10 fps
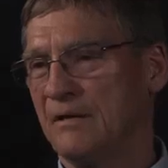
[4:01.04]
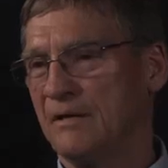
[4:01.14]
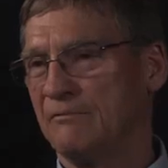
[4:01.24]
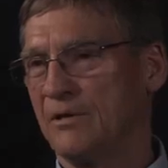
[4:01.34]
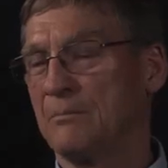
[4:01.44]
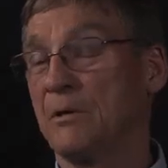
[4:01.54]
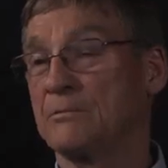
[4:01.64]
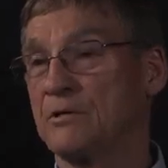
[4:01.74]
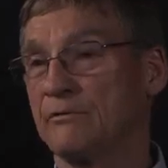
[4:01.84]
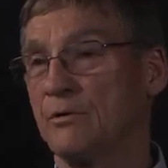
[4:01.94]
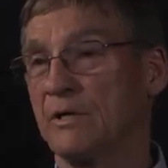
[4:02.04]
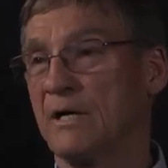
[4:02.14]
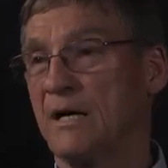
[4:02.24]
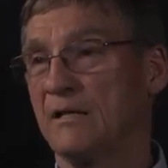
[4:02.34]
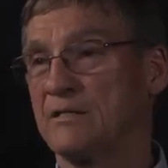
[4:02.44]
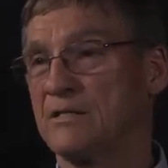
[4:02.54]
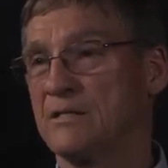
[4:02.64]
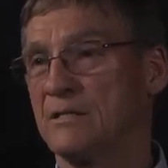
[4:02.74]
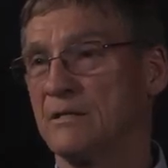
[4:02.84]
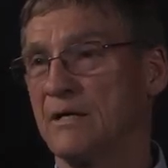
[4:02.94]
uh, for the purpose of going to college.
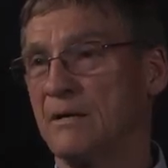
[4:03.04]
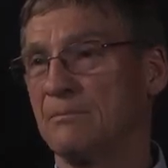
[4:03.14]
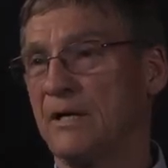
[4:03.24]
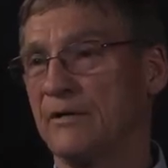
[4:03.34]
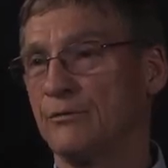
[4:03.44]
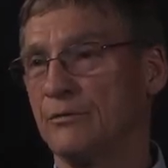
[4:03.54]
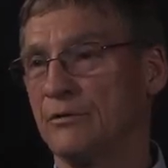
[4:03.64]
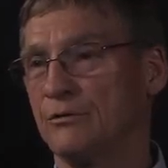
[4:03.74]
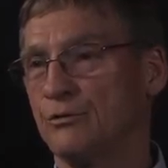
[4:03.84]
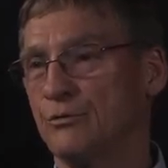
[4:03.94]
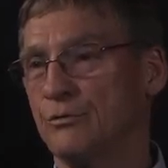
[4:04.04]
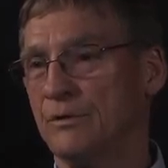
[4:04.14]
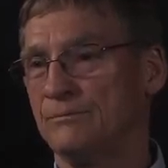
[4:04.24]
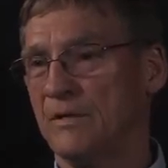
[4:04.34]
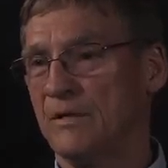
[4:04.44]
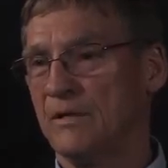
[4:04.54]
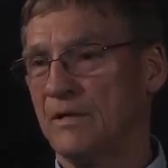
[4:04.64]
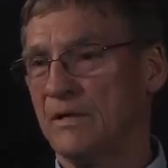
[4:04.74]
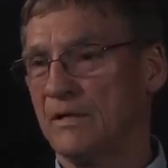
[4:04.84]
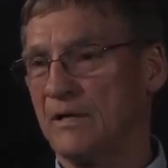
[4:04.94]
I applied to the two
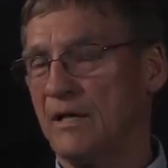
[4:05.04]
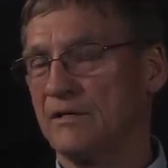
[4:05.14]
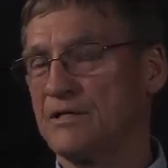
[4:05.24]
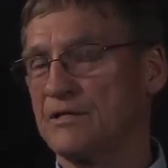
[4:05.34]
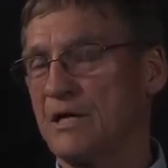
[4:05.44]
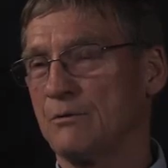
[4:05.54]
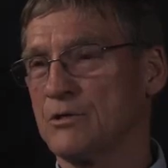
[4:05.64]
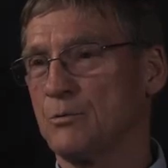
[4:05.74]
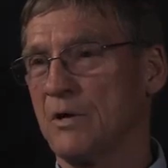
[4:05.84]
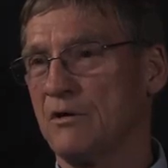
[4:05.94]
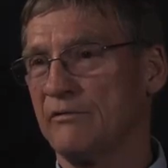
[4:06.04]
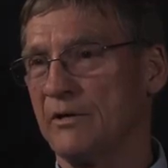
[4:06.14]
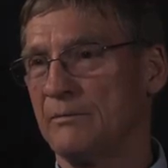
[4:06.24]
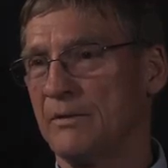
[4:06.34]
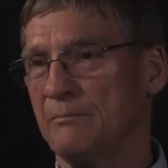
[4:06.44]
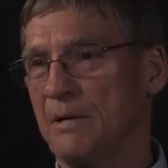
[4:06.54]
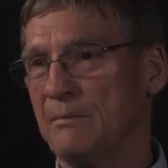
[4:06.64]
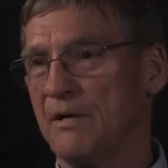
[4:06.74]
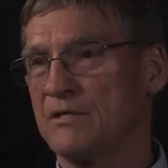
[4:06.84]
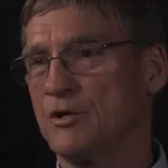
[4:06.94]
uh, colleges I was aware of in uh, my
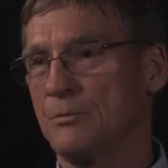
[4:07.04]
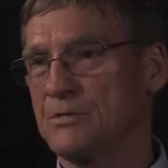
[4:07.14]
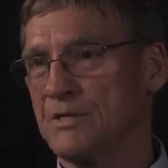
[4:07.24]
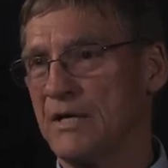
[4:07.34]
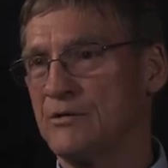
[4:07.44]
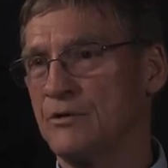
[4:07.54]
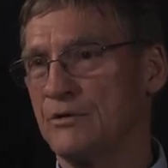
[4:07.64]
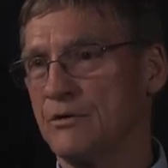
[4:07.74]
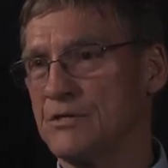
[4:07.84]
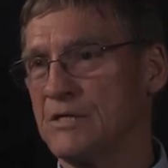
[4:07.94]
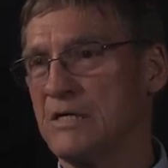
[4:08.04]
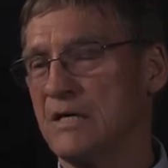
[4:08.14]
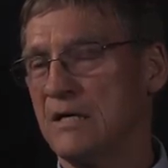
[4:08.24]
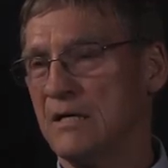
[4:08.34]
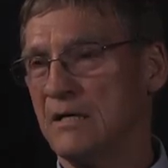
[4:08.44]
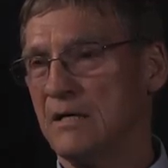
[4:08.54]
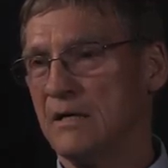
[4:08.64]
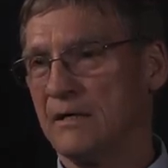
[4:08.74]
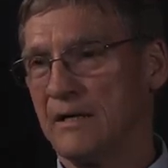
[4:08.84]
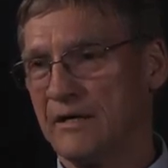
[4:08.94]
parents' home state, New Jersey.
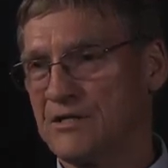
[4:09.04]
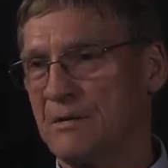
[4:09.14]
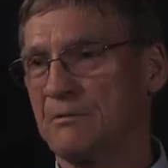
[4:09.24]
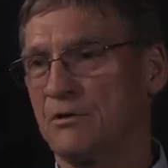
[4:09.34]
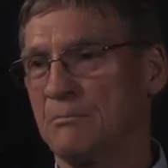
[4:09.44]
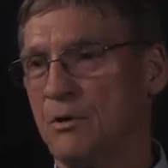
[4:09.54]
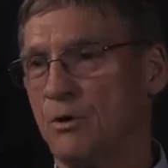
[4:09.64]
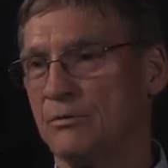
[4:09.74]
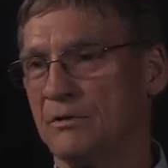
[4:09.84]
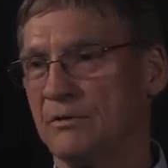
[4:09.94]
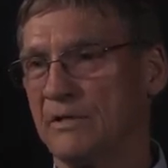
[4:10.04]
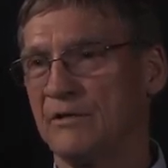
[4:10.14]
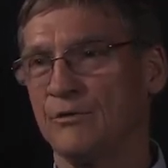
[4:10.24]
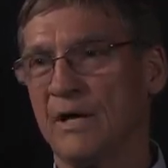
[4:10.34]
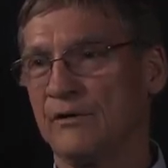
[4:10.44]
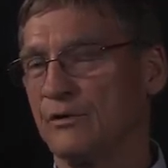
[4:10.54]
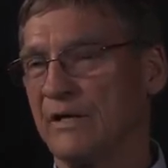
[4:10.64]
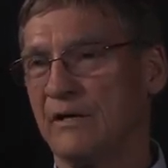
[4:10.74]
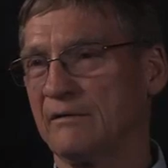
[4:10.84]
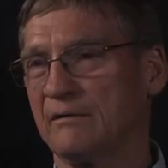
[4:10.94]
Got accepted to both, didn't know how to
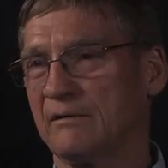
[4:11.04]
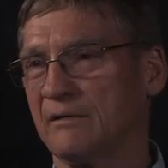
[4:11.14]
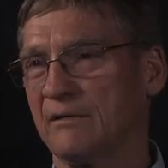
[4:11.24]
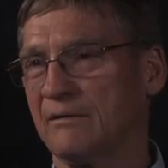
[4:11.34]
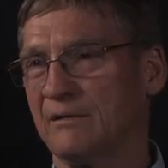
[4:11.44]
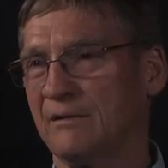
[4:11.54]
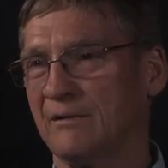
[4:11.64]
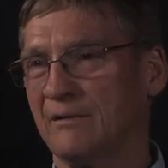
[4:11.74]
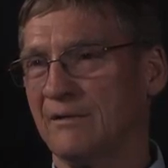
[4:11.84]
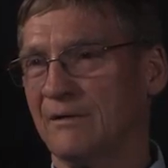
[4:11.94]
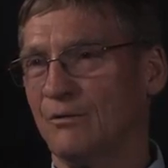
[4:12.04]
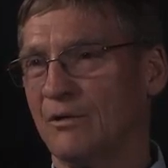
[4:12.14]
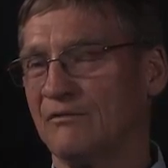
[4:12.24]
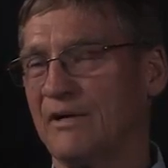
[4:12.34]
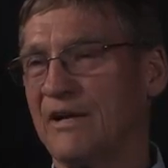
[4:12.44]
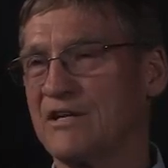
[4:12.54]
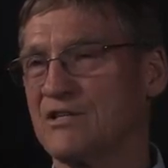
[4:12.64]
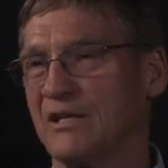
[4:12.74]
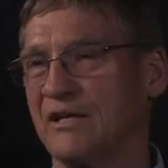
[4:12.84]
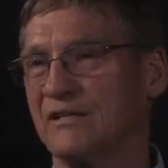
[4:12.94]
get uh, all the
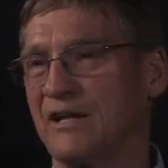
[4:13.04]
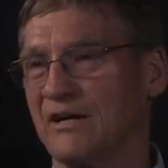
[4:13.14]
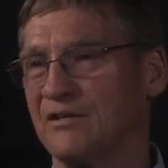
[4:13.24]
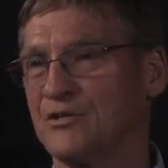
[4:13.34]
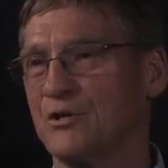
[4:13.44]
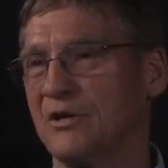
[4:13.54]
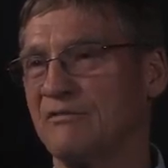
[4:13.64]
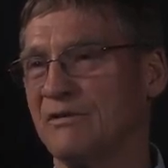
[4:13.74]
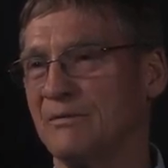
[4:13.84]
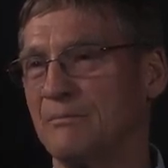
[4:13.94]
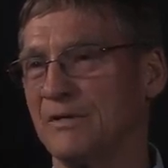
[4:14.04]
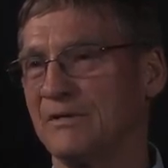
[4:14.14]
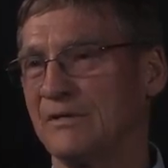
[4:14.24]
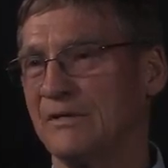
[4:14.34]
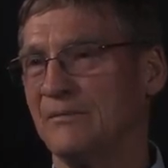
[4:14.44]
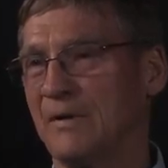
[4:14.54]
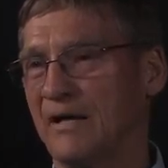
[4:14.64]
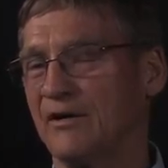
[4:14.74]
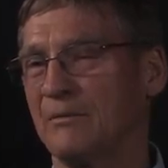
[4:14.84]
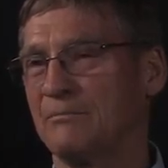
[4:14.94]
financial aid that I should have, but uh,
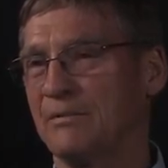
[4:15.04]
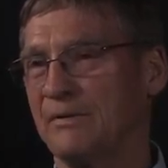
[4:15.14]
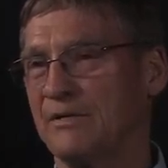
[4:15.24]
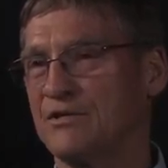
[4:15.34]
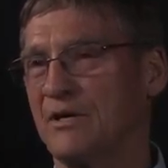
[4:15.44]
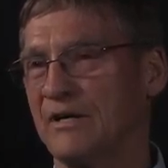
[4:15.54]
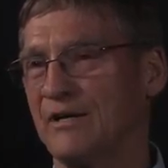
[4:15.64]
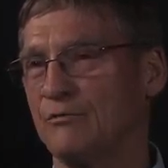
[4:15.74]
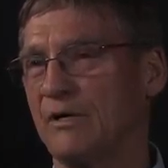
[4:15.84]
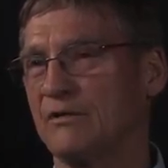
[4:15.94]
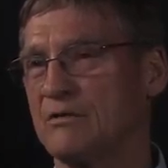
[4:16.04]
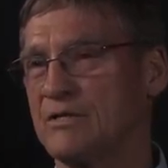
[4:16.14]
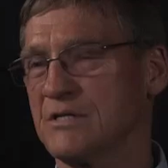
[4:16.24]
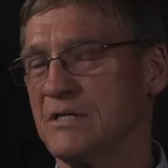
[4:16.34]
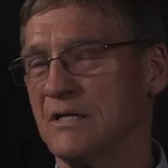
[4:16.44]
I ended up starting at Rutgers,